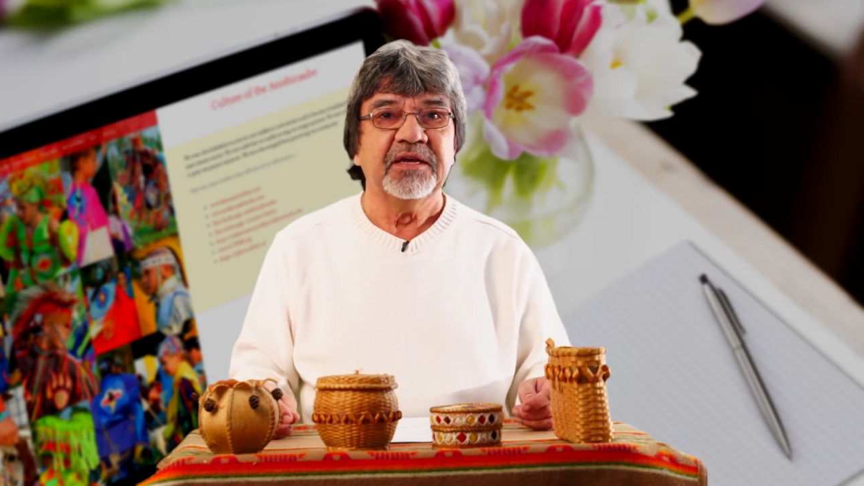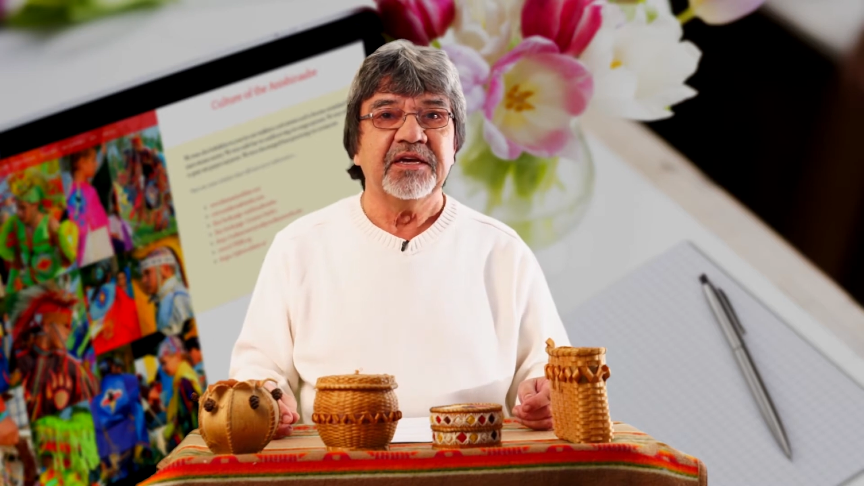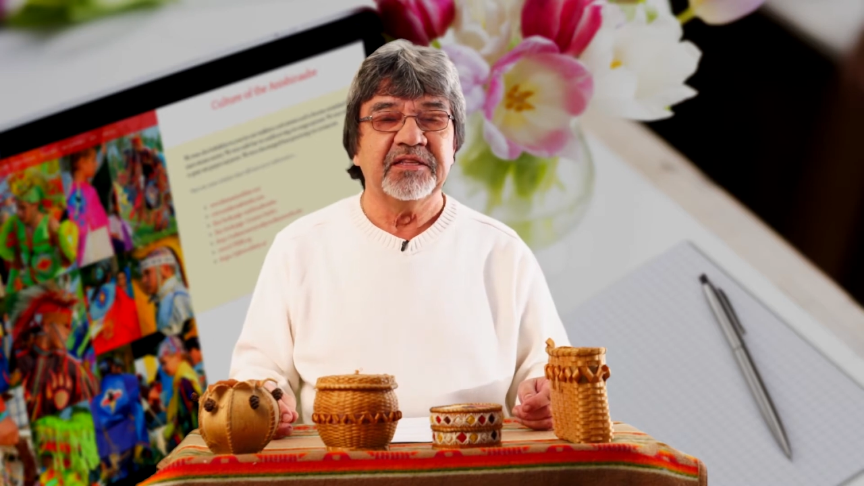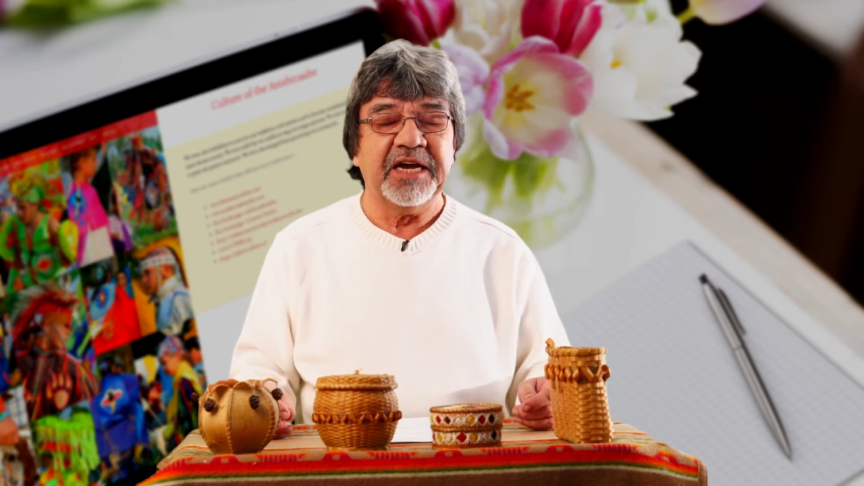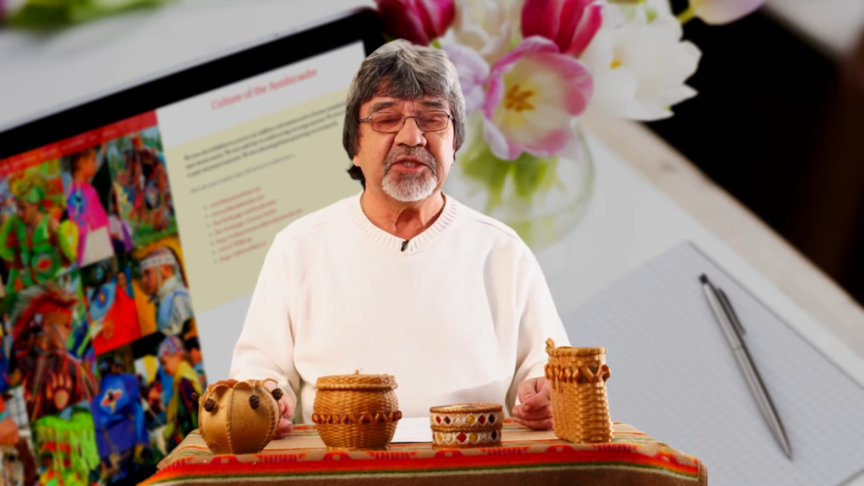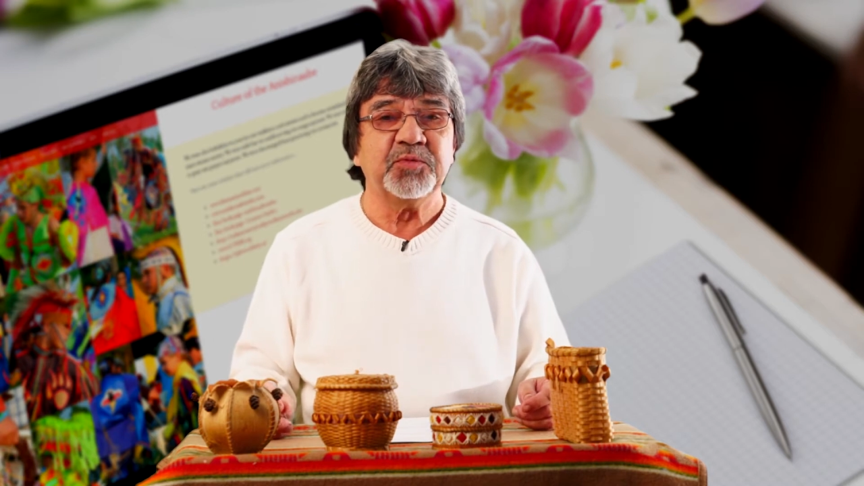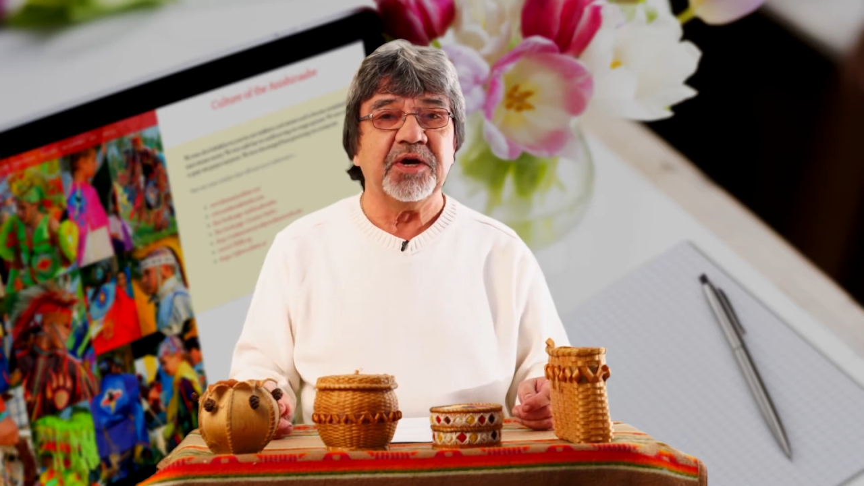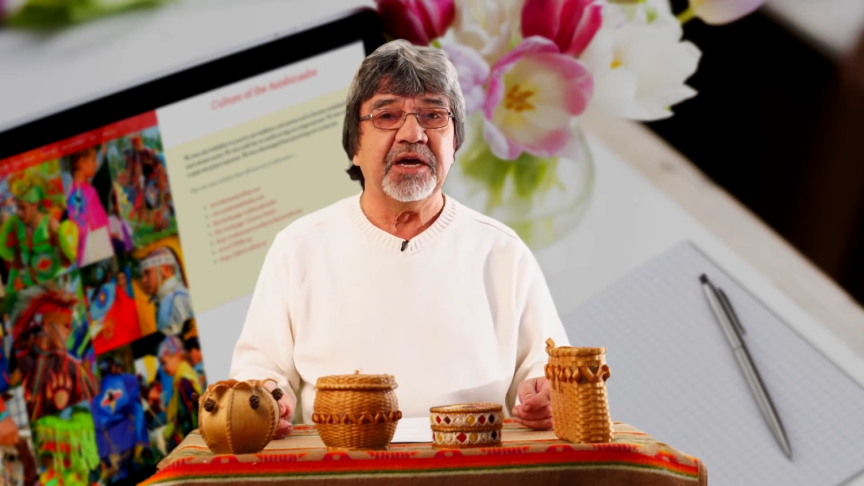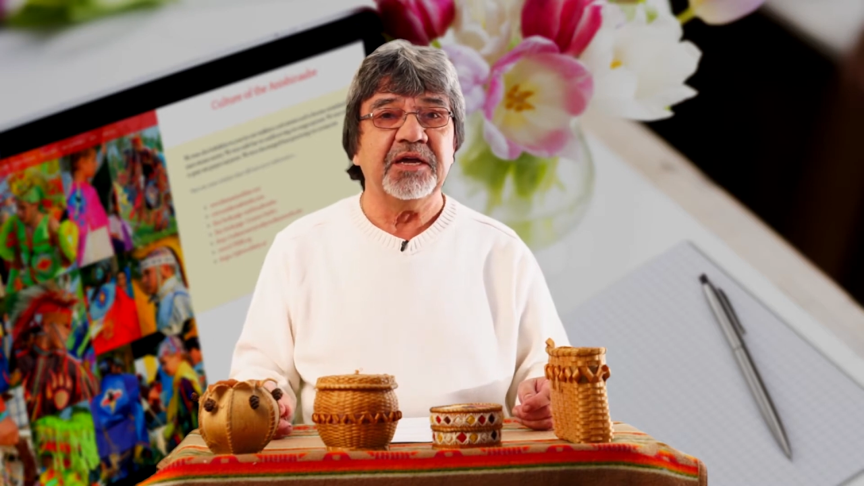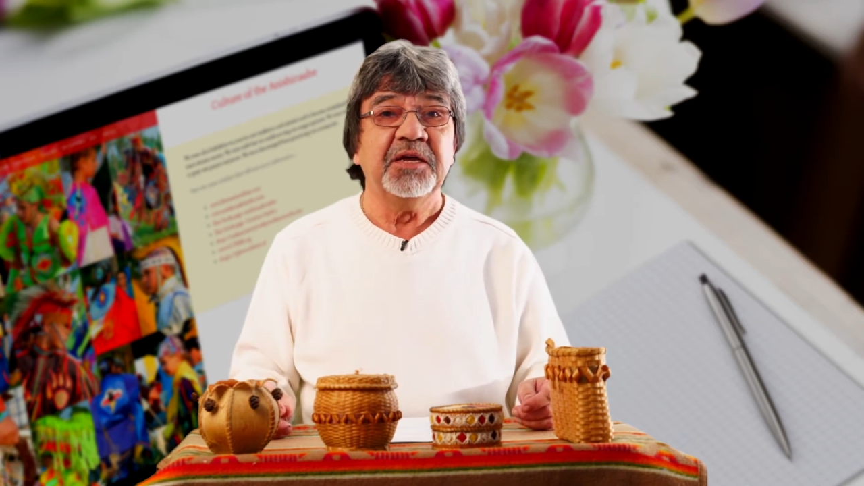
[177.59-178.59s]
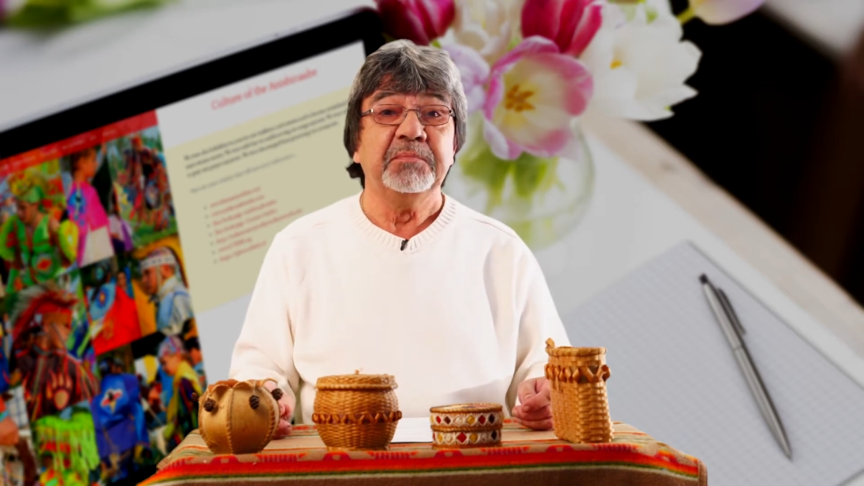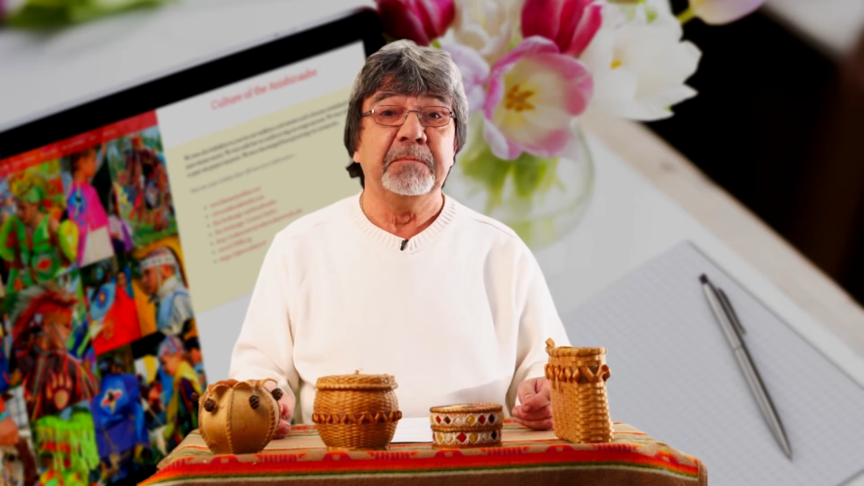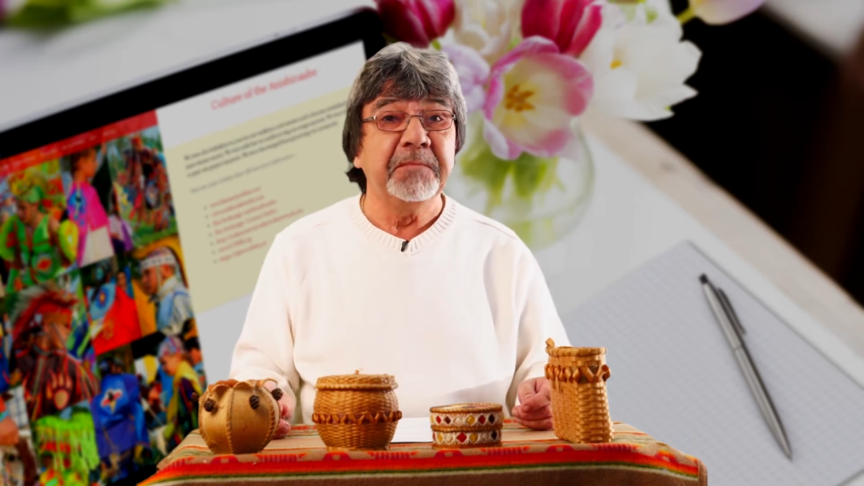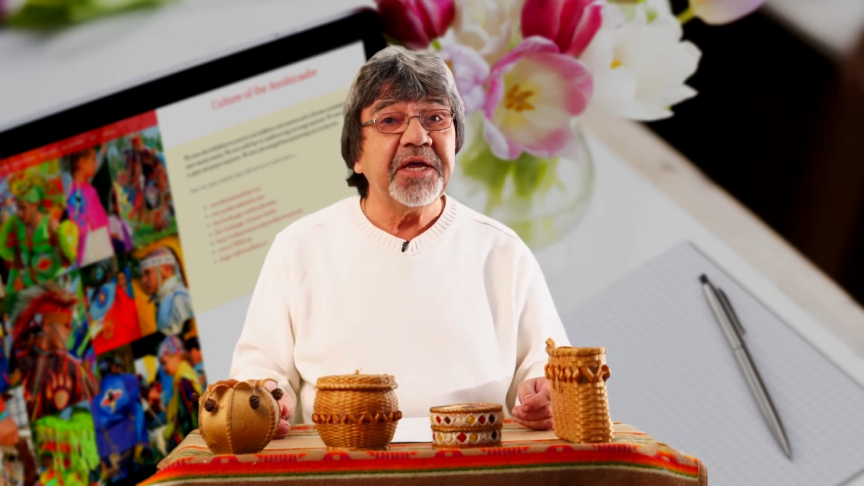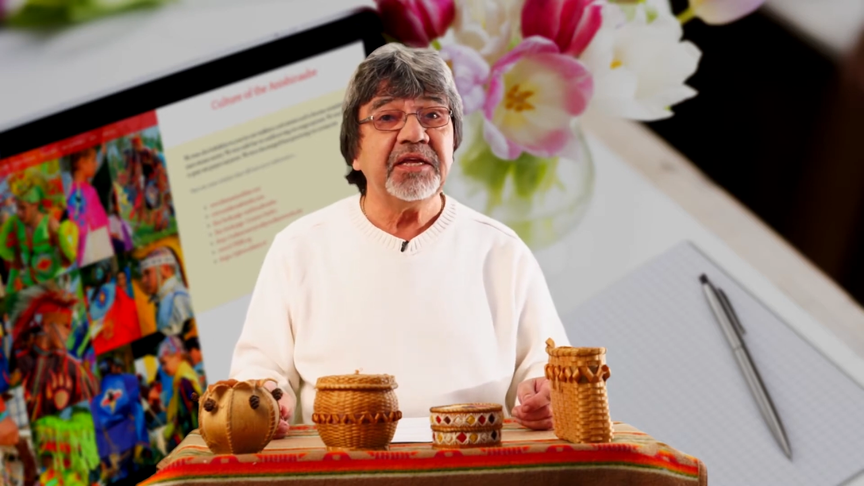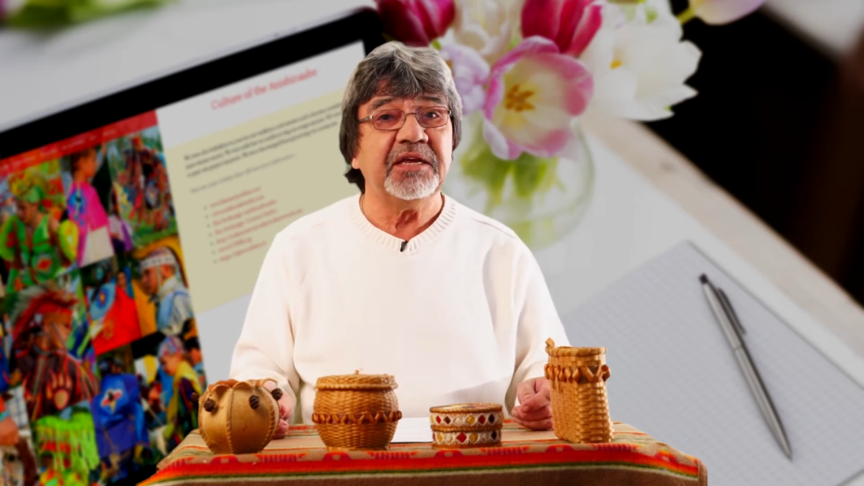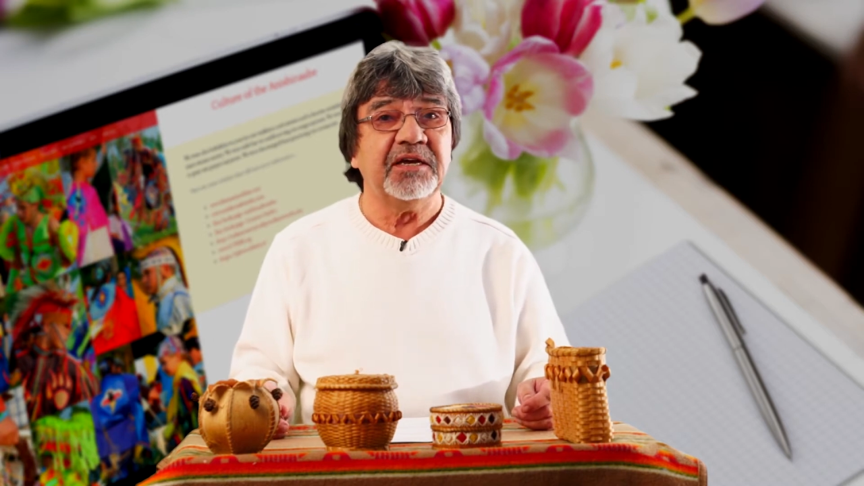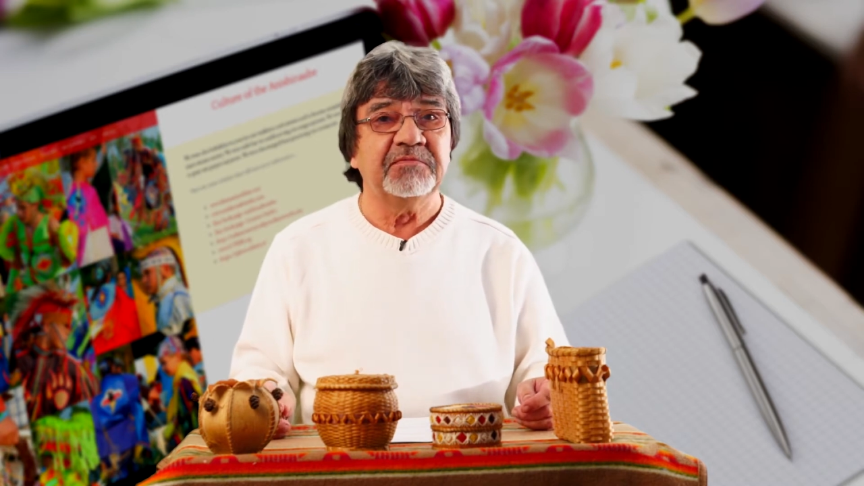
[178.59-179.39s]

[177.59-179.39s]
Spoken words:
And that's why many